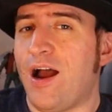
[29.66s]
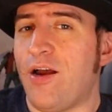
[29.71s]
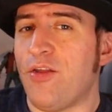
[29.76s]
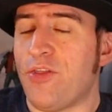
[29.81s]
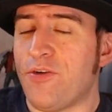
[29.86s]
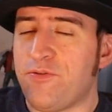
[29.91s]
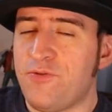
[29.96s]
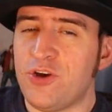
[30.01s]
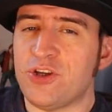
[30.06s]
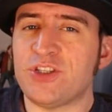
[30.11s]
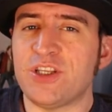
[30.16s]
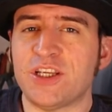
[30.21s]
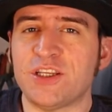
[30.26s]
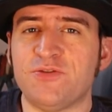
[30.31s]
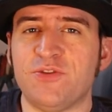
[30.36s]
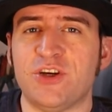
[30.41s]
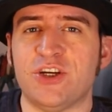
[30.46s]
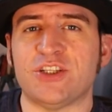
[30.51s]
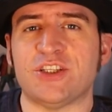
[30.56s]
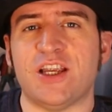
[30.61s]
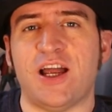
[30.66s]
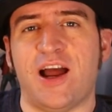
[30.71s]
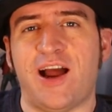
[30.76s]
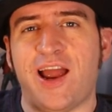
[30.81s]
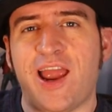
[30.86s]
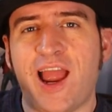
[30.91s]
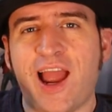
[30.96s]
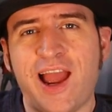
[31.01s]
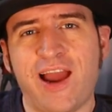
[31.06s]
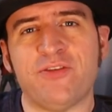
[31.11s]
the first things first,
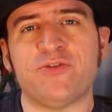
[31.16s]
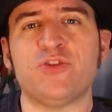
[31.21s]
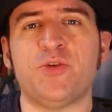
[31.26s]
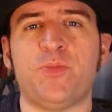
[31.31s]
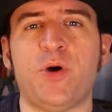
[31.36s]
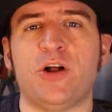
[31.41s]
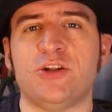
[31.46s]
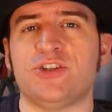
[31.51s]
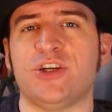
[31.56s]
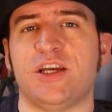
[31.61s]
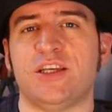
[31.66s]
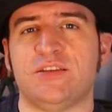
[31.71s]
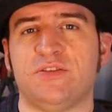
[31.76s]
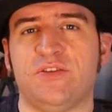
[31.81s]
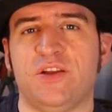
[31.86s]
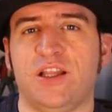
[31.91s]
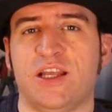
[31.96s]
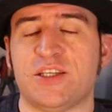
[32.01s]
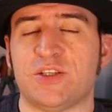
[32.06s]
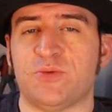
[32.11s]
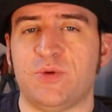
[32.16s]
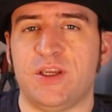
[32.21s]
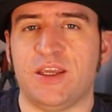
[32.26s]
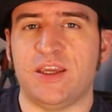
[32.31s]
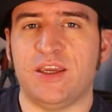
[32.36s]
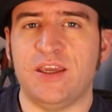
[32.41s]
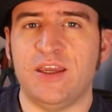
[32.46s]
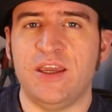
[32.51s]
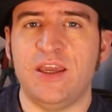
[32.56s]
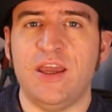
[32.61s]
I have to apologize for last
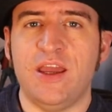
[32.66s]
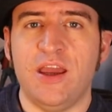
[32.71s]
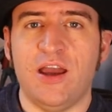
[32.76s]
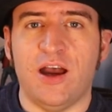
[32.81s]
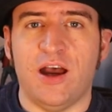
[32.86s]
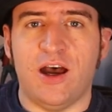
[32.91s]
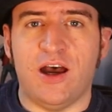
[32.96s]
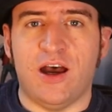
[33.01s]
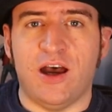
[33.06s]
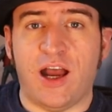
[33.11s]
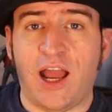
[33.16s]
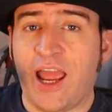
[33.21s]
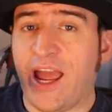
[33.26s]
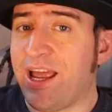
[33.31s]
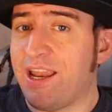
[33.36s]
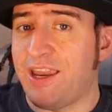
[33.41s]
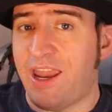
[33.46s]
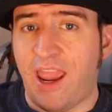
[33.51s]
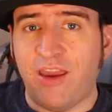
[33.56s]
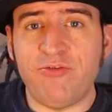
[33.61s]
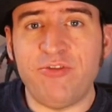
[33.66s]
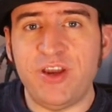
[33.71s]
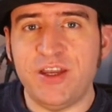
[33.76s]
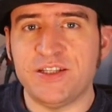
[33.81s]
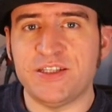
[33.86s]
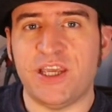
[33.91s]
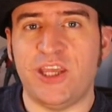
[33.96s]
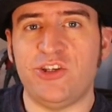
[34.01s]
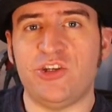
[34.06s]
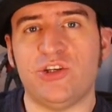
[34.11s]
week. I had every
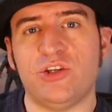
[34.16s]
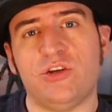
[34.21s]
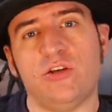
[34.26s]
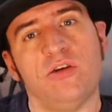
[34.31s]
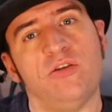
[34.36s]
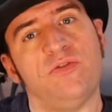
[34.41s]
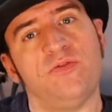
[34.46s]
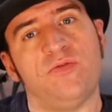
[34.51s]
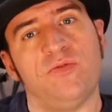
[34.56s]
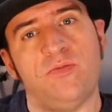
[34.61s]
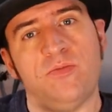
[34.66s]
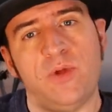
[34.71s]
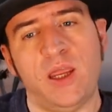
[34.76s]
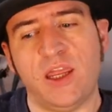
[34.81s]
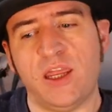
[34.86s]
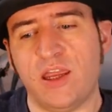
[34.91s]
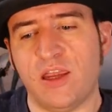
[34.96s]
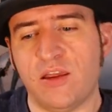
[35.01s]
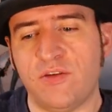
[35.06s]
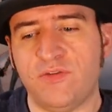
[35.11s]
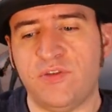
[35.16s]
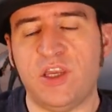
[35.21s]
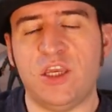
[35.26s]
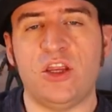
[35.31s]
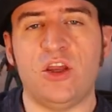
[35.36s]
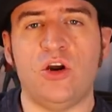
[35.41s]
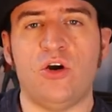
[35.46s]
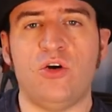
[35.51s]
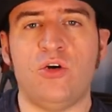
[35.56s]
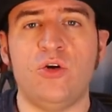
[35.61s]
intention of making a
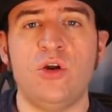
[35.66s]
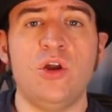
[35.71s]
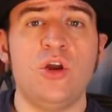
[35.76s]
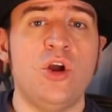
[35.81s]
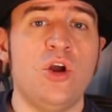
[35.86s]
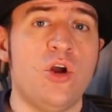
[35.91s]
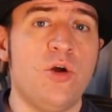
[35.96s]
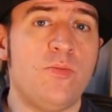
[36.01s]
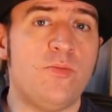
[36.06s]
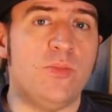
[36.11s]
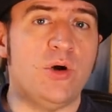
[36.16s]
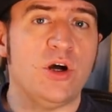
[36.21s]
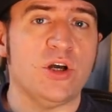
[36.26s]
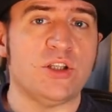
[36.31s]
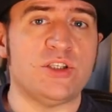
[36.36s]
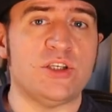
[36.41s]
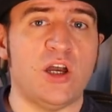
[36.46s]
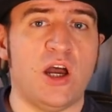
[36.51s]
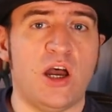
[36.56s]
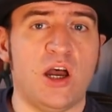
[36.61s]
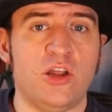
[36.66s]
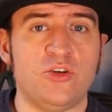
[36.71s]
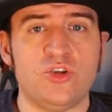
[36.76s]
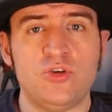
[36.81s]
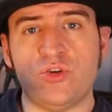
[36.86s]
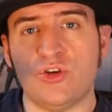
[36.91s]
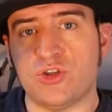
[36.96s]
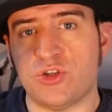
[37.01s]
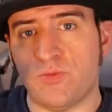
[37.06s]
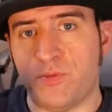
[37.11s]
video, but
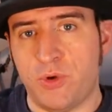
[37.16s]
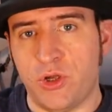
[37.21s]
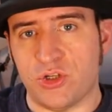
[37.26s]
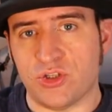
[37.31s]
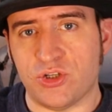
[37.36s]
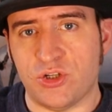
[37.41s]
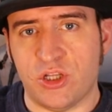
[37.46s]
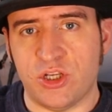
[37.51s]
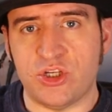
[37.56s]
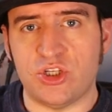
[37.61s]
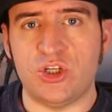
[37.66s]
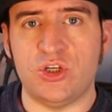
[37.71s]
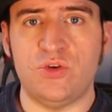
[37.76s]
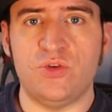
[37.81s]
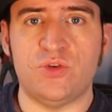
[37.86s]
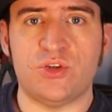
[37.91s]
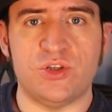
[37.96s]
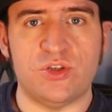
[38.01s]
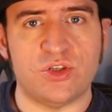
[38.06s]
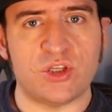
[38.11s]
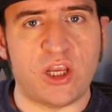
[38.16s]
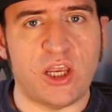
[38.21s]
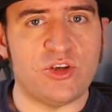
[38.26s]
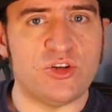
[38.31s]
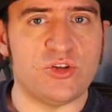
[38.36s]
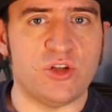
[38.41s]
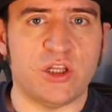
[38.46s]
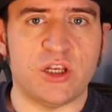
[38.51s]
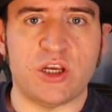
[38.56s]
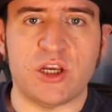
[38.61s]
due to some personal issues and
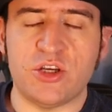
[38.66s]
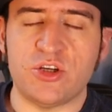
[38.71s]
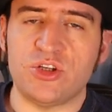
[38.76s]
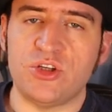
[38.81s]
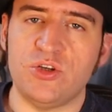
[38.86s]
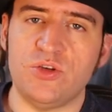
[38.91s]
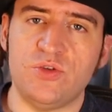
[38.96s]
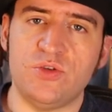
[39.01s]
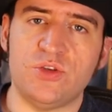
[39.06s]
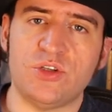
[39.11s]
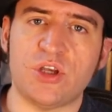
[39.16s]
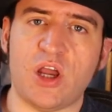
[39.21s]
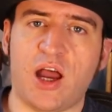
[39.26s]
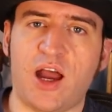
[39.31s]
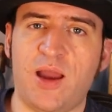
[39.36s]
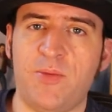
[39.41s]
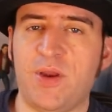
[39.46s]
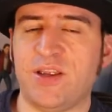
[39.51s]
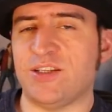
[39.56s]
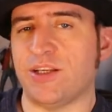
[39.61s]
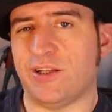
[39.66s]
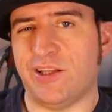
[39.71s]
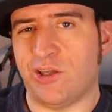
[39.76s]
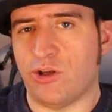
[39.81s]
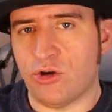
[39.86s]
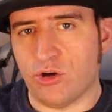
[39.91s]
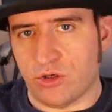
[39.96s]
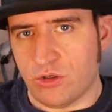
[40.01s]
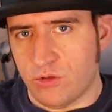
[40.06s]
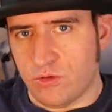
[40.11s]
scheduling issues, I basically
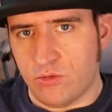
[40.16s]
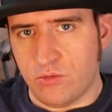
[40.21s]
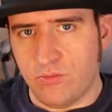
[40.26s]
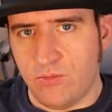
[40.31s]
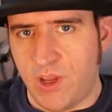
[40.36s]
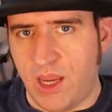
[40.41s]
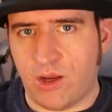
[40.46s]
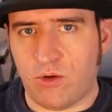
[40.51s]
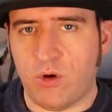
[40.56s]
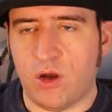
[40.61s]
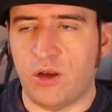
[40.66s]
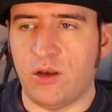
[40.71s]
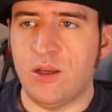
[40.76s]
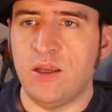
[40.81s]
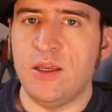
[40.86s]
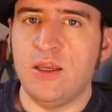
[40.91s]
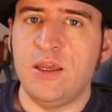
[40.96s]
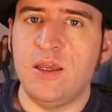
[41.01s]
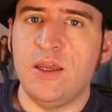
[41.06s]
couldn't make one.